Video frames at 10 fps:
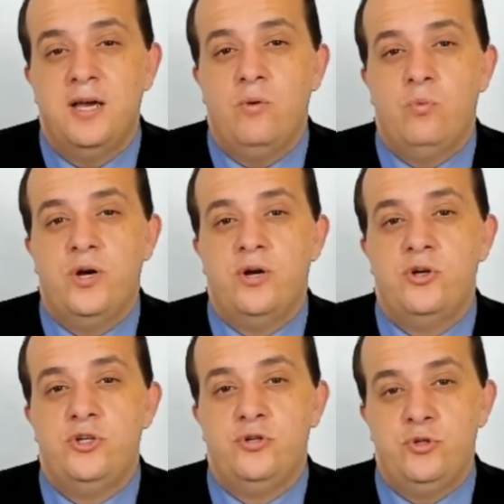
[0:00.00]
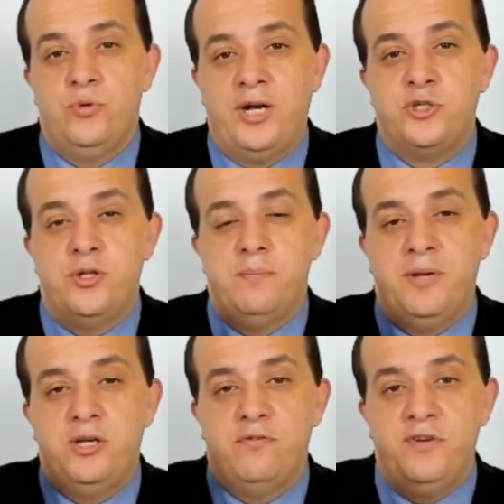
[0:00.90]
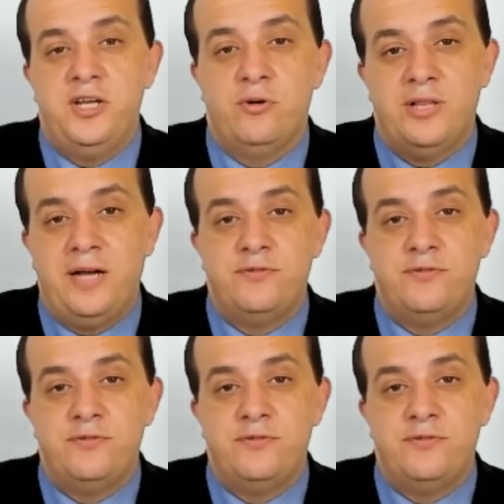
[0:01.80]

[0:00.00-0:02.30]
where you actually make your video live